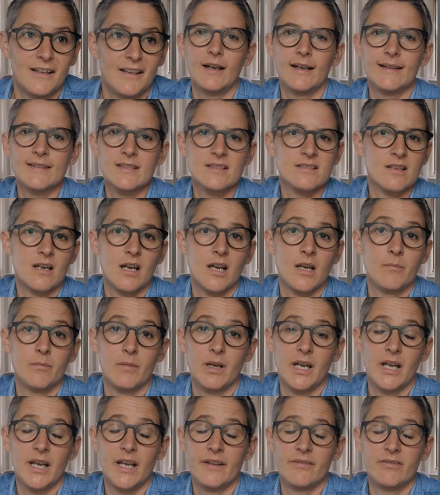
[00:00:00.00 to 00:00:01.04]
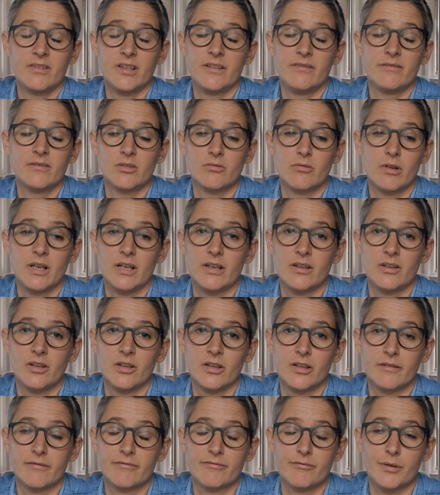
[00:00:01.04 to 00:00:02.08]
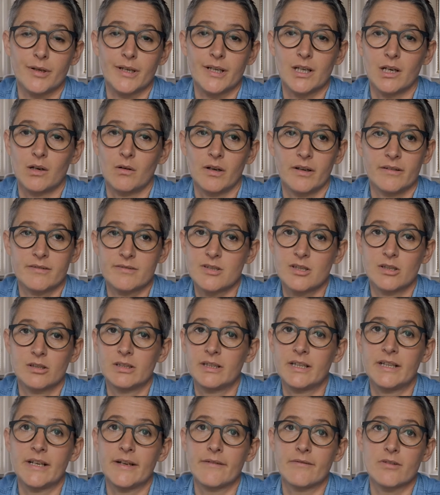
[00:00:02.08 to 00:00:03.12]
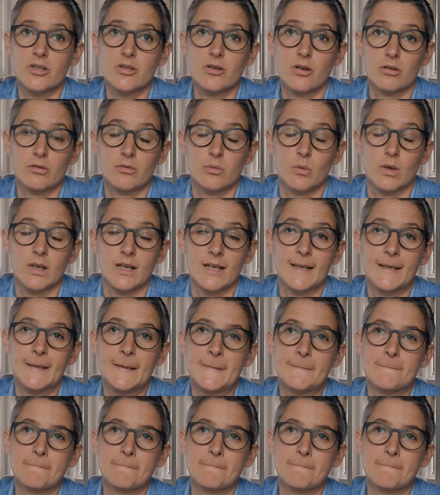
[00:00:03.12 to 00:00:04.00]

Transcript: At the time, I haven't even really heard of Ricoh. I've certainly never shot one.